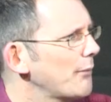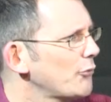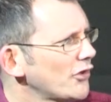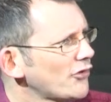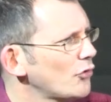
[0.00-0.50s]

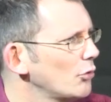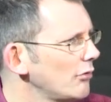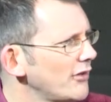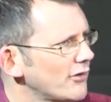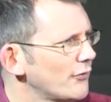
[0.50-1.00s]
capture
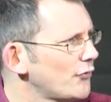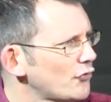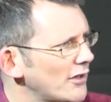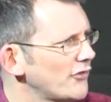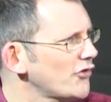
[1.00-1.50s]
stories of
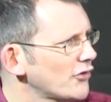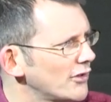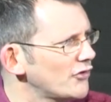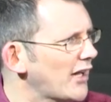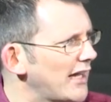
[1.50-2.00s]

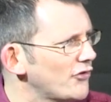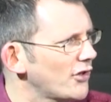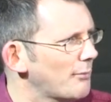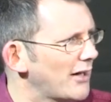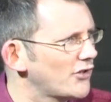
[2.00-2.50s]
transition and
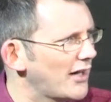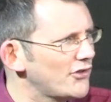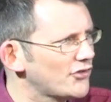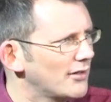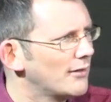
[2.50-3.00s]
change and
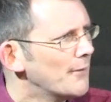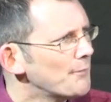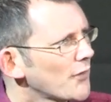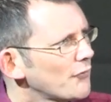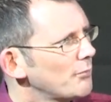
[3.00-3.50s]
imagination
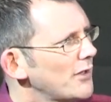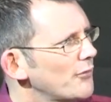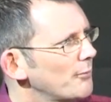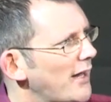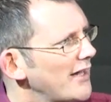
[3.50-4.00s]
from different